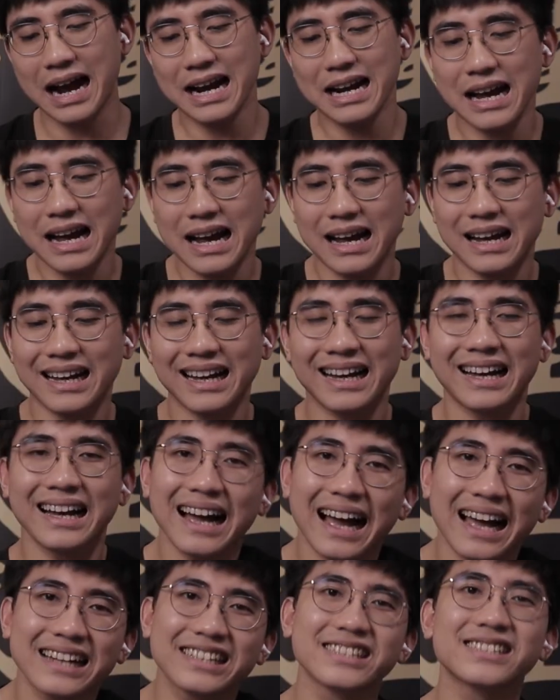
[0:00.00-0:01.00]

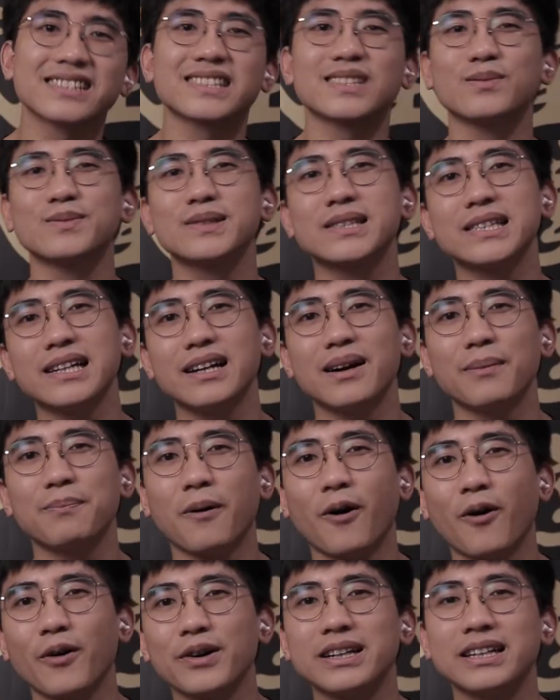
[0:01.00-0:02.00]
I just don't see a
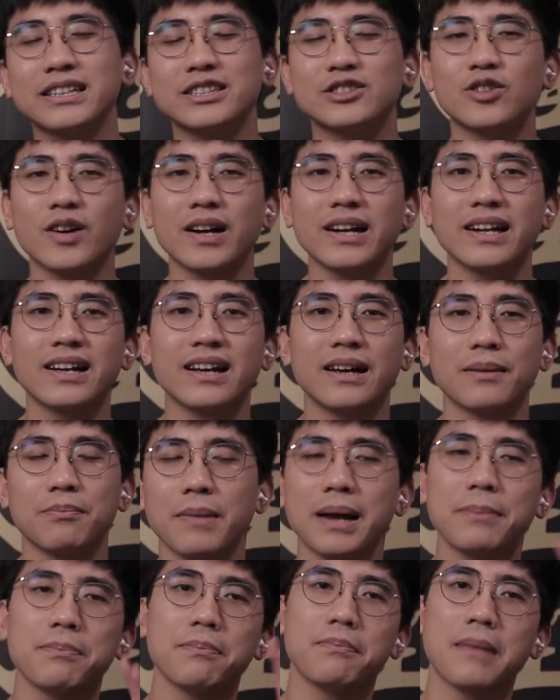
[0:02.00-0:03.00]
point in training it.
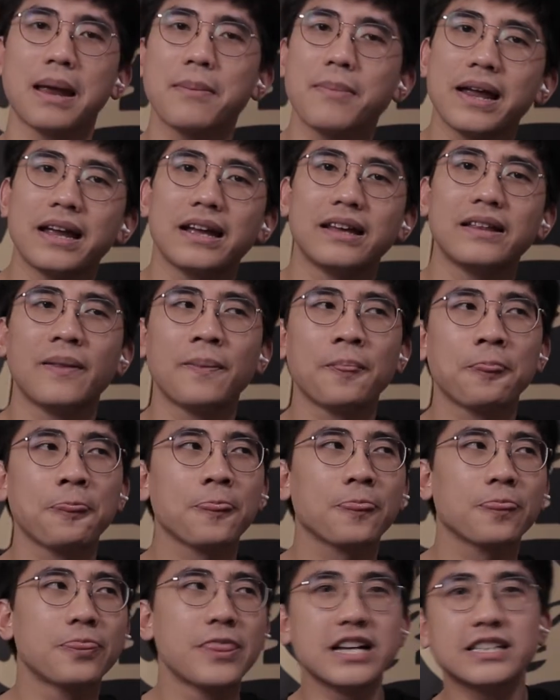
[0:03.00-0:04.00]
Maybe
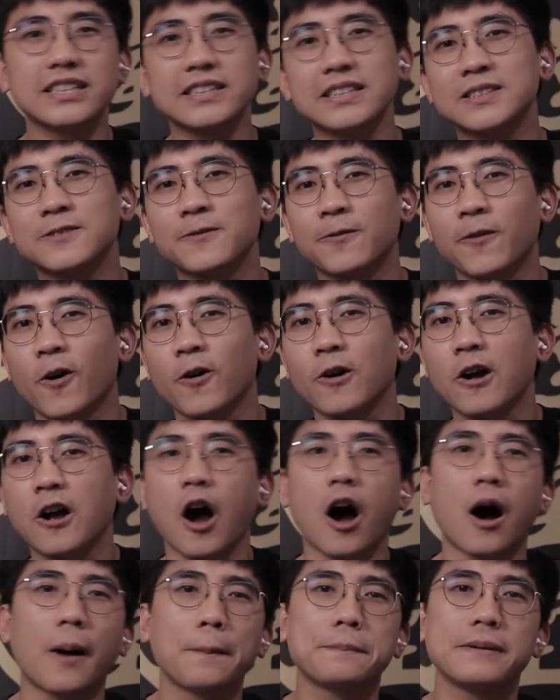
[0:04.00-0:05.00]
this is for
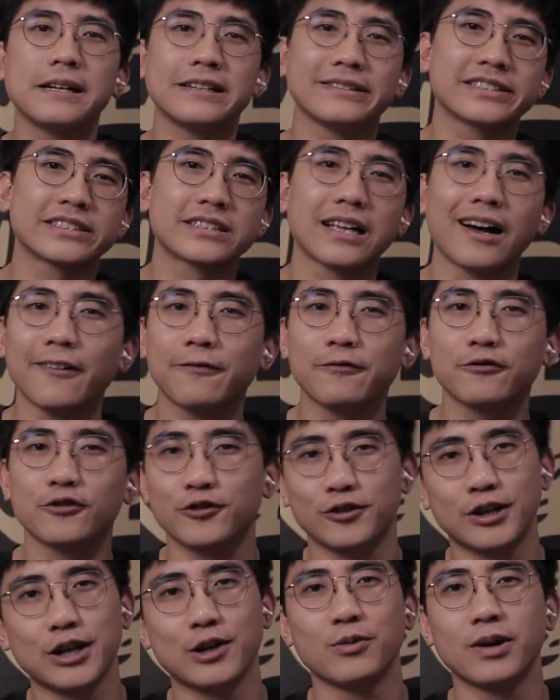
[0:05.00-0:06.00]
cop and stuff to
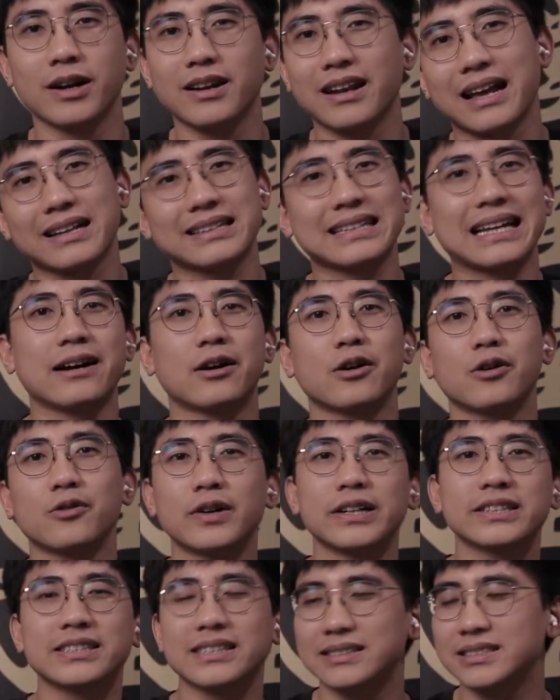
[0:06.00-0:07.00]
deal with like
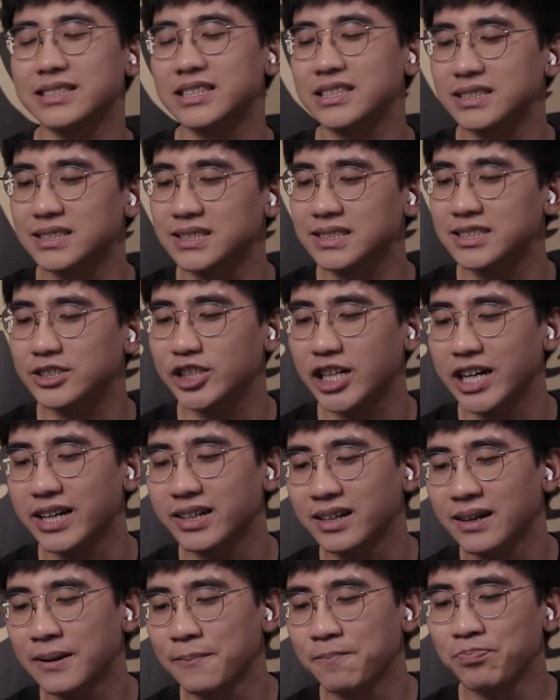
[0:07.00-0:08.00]
terrorists and
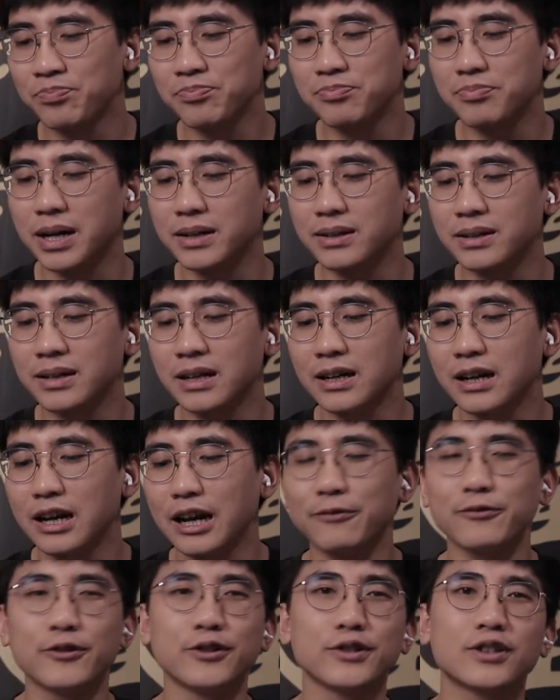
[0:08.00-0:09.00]
shit. But
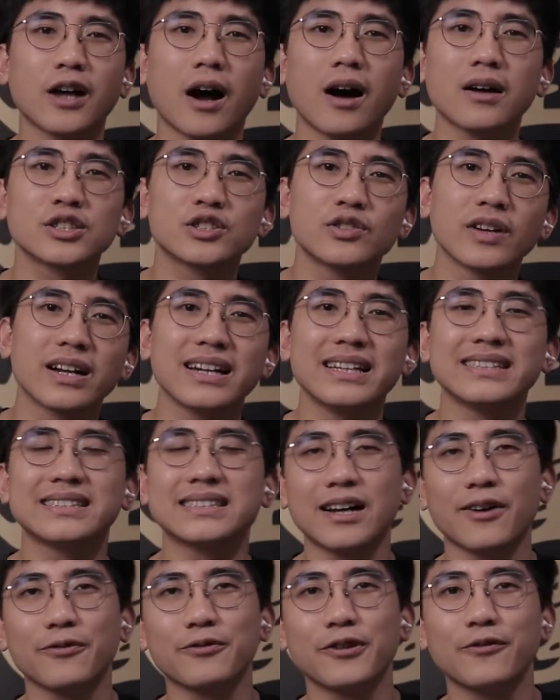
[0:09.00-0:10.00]
if you talk strictly
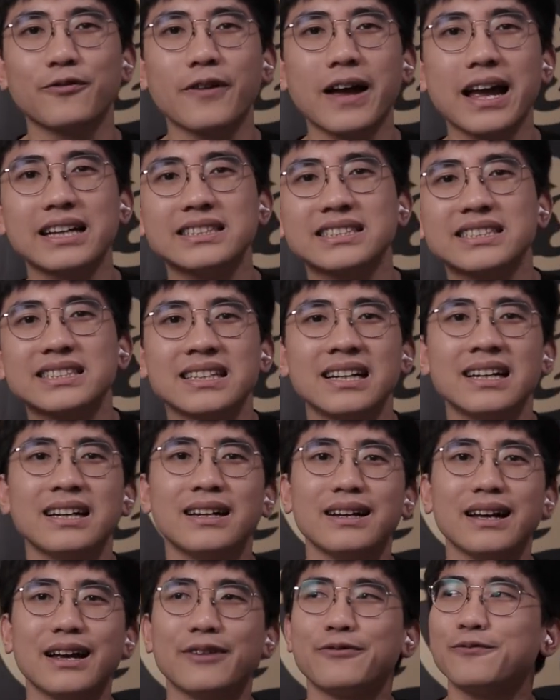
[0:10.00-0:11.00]
self-defense,
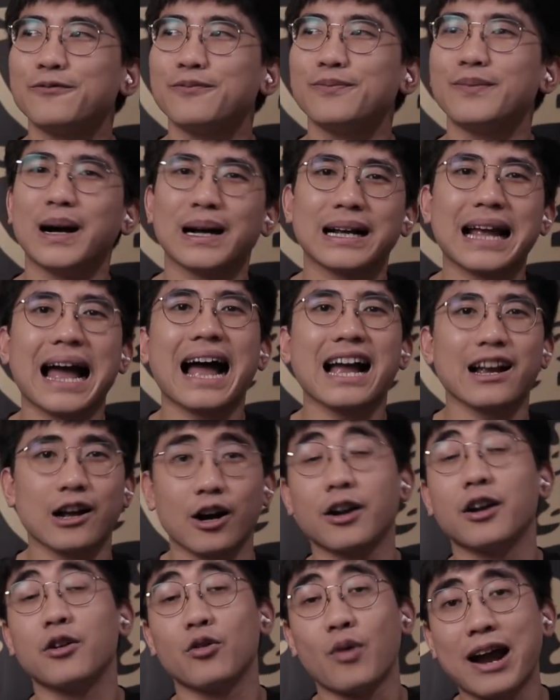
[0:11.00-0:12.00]
if a guy
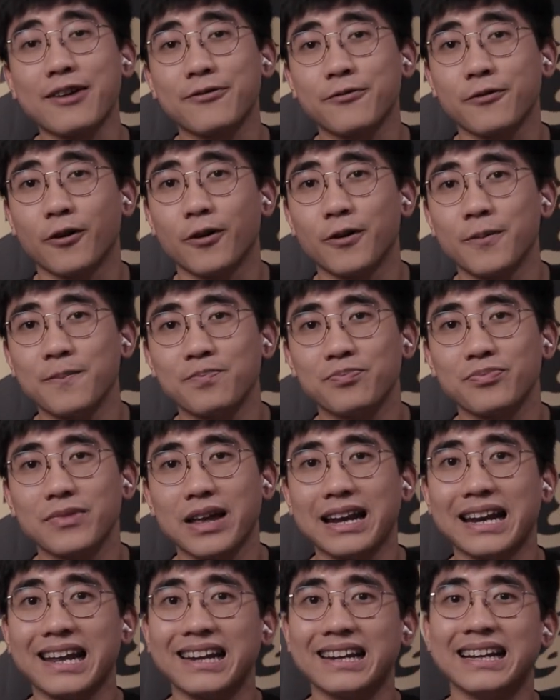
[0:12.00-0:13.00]
got a rifle
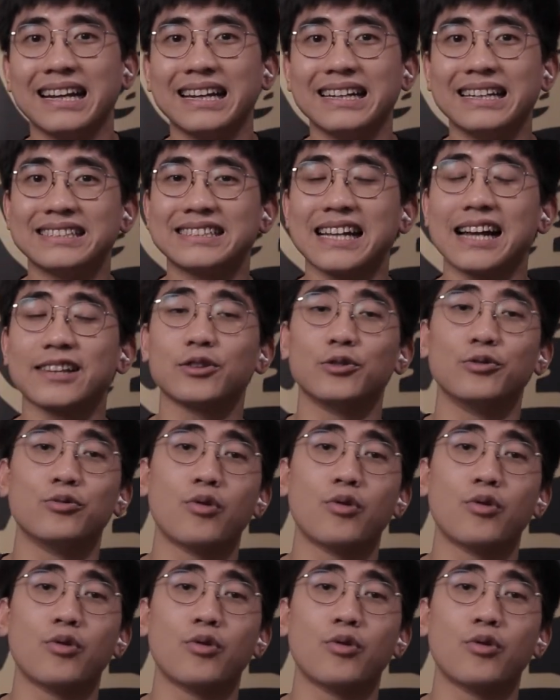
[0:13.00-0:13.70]
and then he decided to